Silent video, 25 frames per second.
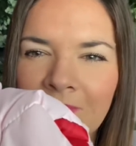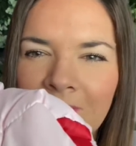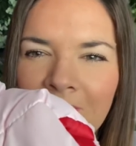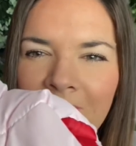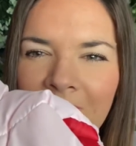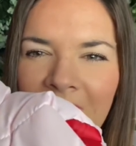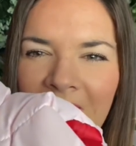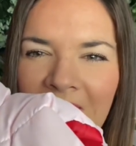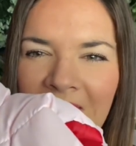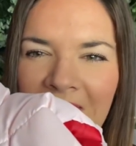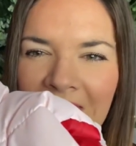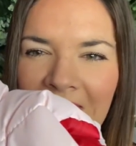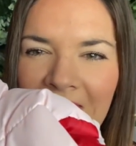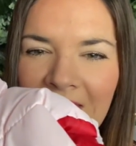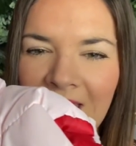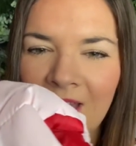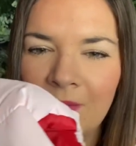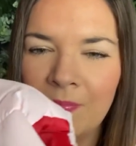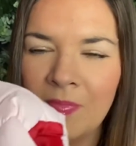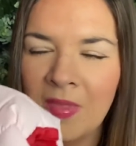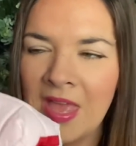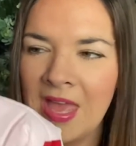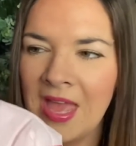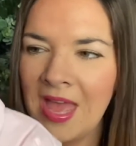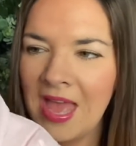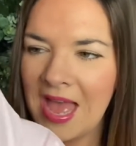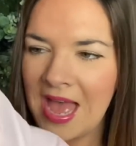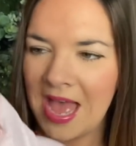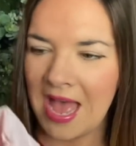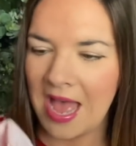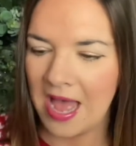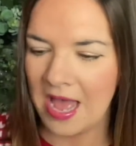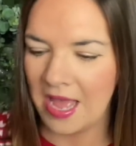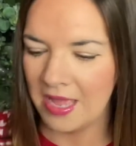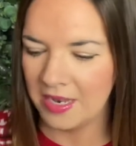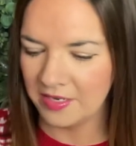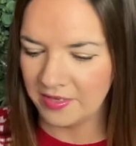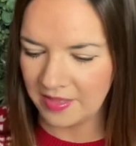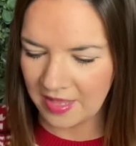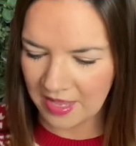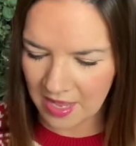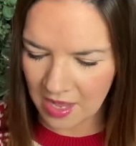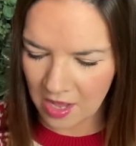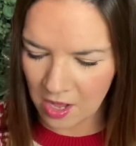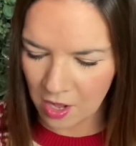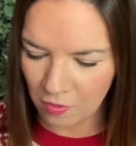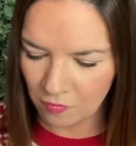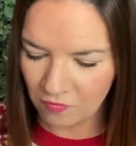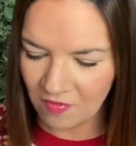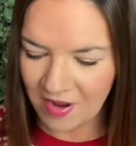here. And they
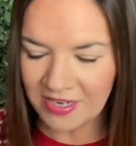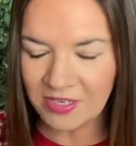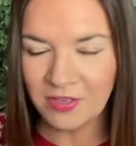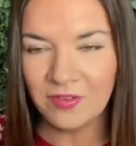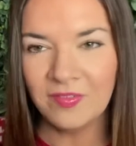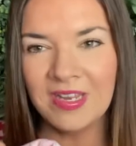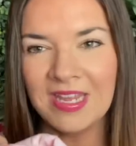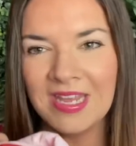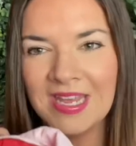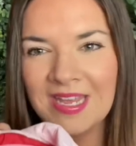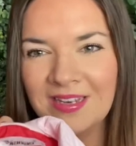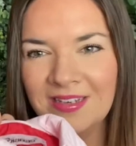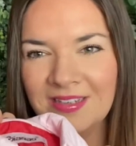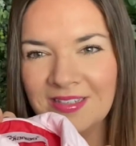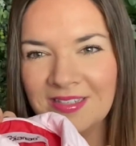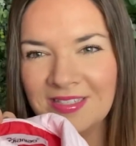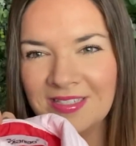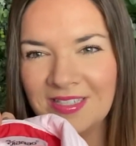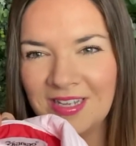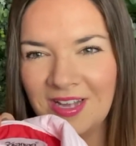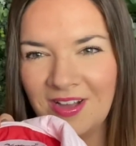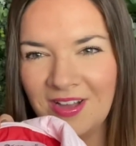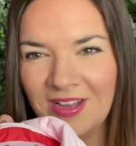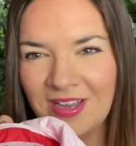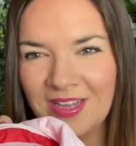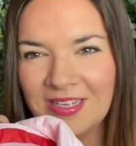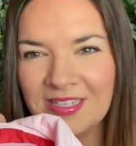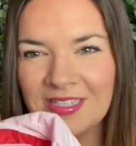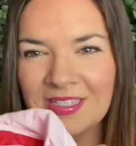are red on the inside.